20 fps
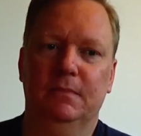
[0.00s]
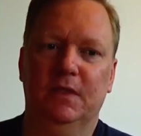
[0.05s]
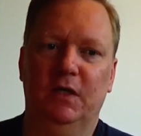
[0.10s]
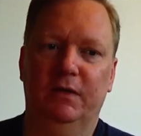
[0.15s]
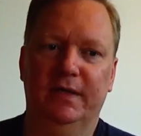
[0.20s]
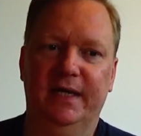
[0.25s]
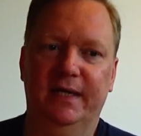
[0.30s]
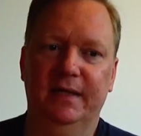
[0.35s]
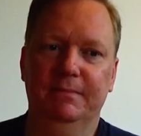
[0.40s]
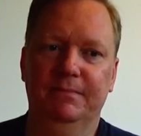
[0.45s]

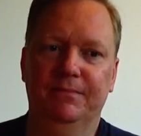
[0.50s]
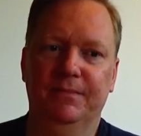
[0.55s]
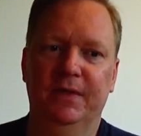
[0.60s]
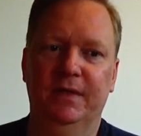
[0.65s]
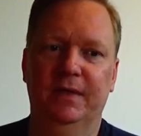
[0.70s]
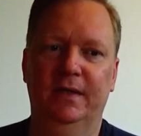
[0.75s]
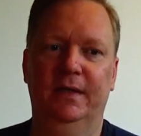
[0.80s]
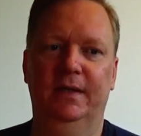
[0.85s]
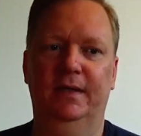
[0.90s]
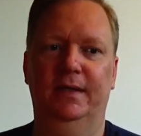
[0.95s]
Okay,
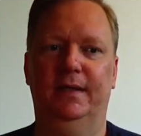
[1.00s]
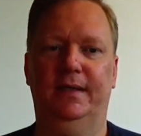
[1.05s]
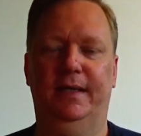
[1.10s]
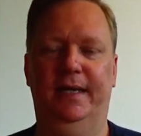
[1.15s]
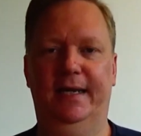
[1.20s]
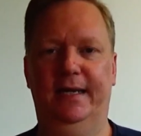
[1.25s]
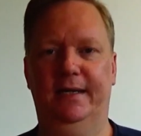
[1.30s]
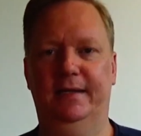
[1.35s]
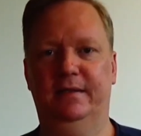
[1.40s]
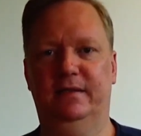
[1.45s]

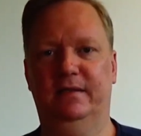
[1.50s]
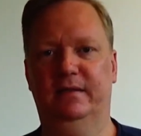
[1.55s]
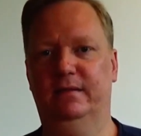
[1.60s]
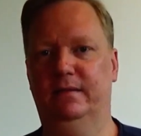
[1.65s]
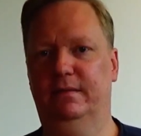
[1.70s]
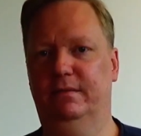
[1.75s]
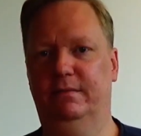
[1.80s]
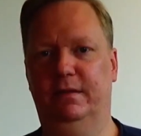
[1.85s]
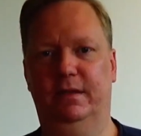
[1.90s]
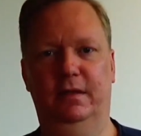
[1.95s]
and
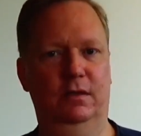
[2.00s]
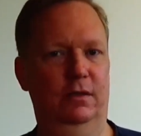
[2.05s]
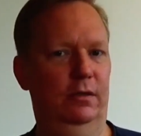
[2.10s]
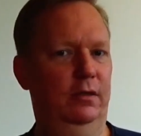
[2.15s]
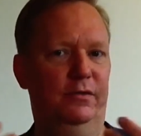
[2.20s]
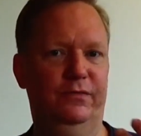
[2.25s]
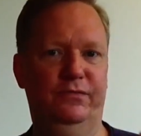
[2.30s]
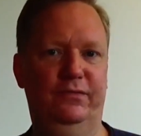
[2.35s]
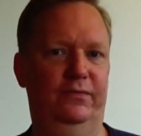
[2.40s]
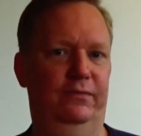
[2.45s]
a lot
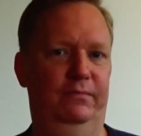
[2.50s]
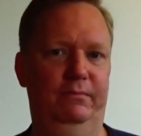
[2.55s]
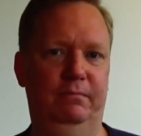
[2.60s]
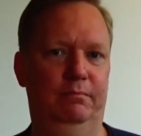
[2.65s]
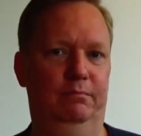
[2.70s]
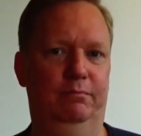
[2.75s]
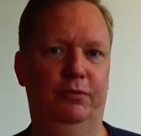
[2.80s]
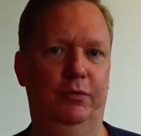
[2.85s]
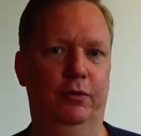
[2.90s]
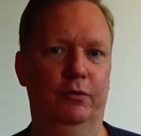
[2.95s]
of
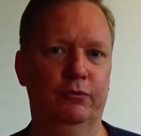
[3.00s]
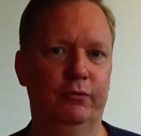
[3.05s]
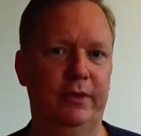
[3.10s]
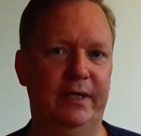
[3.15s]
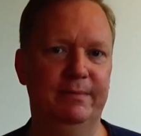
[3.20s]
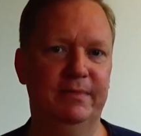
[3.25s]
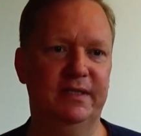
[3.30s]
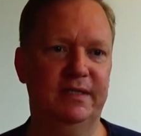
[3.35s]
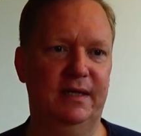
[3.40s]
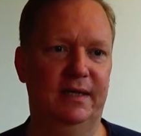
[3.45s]

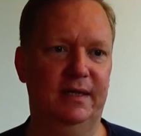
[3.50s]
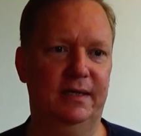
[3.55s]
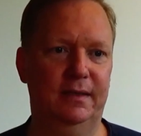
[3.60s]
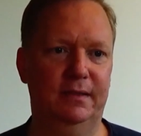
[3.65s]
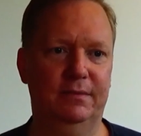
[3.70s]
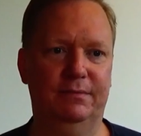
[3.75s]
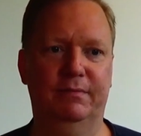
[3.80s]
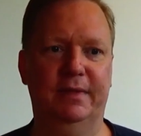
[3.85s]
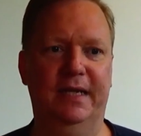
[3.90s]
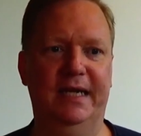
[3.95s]
programs
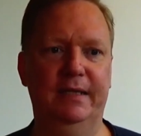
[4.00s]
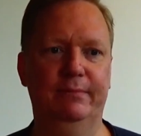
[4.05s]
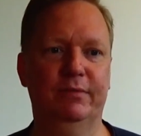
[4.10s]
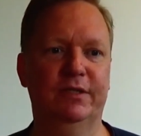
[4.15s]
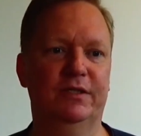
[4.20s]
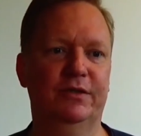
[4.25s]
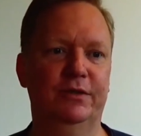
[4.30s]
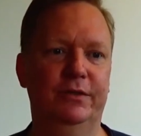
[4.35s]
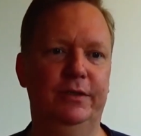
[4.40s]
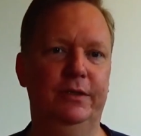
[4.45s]
are able
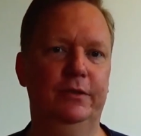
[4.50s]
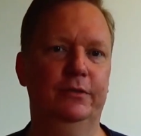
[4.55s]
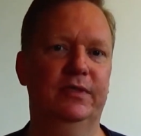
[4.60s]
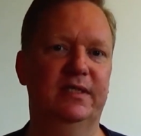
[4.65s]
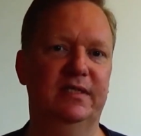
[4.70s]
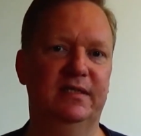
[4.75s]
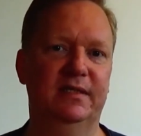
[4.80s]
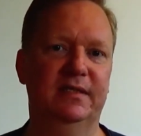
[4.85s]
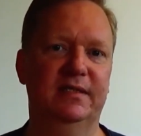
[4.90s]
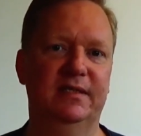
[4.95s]
to
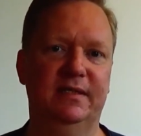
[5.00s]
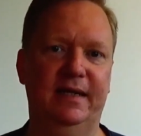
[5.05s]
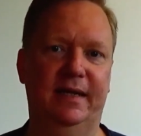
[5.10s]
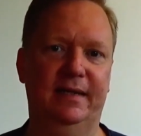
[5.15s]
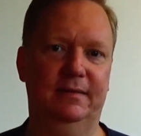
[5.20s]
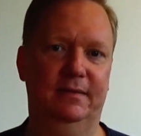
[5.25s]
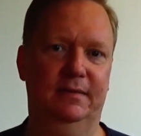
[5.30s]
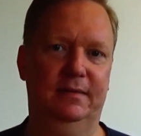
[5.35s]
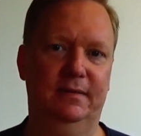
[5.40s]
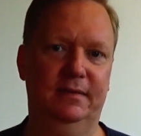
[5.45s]
use
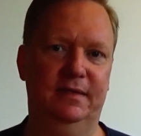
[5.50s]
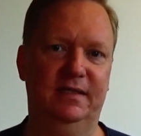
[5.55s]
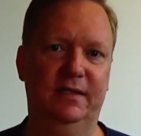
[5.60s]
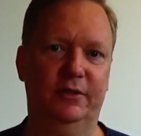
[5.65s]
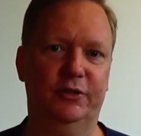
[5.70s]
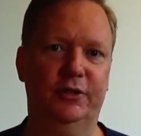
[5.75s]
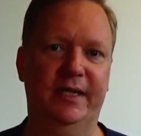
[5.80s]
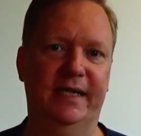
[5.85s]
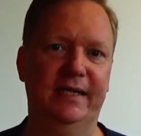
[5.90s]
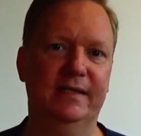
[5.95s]
this
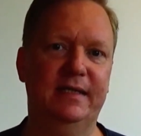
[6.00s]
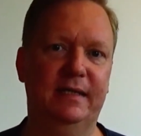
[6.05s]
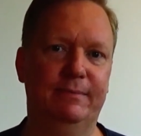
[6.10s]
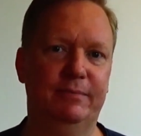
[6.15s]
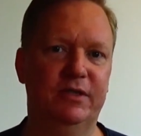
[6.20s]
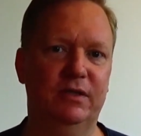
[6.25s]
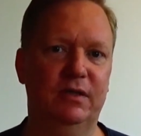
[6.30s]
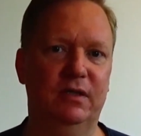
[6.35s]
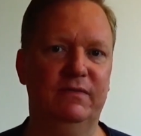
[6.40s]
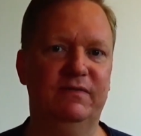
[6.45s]
such an LDAP
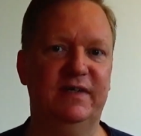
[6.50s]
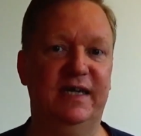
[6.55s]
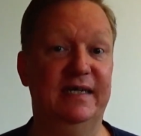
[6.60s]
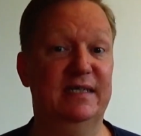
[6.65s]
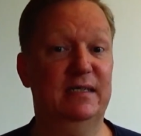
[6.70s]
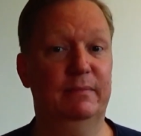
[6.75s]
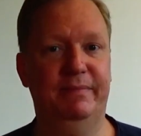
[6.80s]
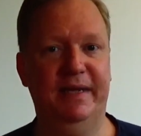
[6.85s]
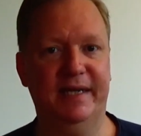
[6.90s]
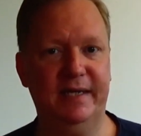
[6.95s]
server as
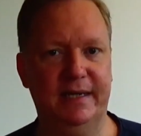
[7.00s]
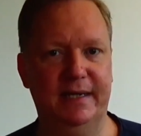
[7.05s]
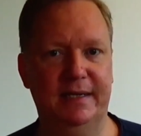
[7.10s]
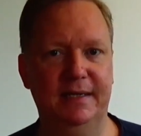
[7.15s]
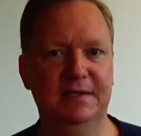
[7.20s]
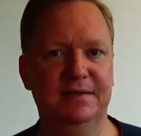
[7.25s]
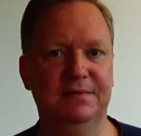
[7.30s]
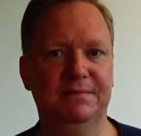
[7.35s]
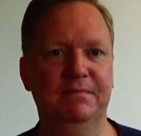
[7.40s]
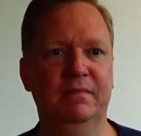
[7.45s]
a backend